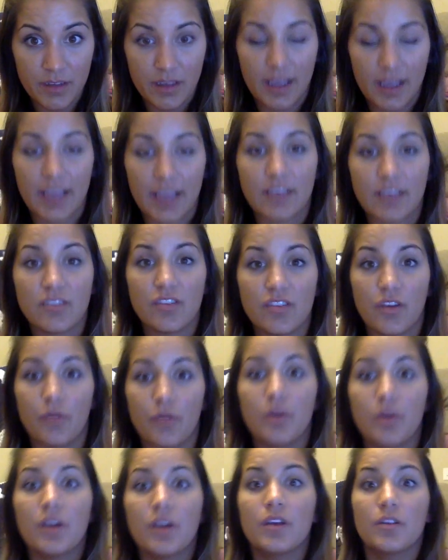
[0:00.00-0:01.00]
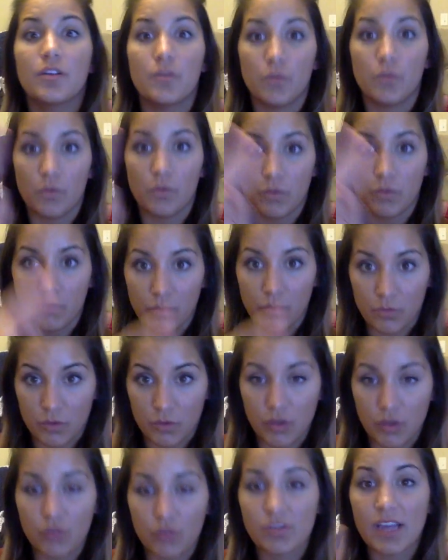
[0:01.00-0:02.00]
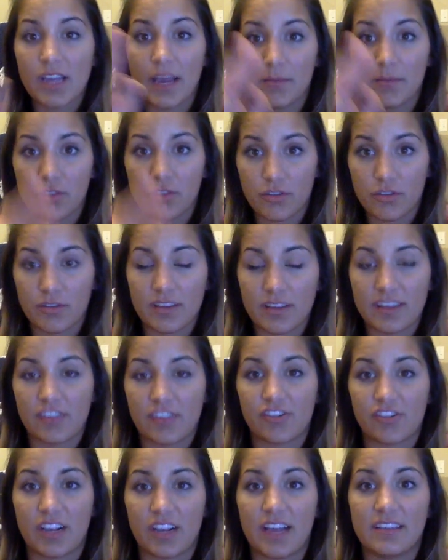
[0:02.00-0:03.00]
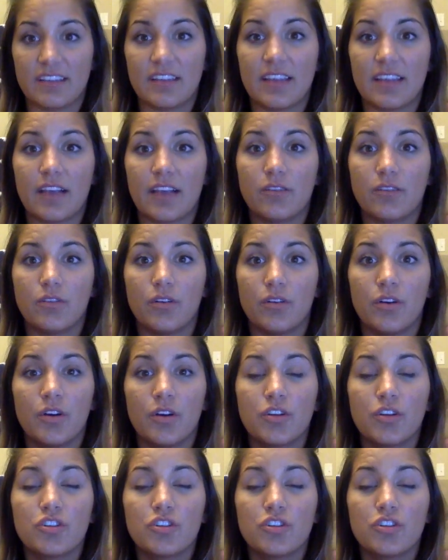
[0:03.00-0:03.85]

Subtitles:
Okay, so 2 times through the citric acid cycle,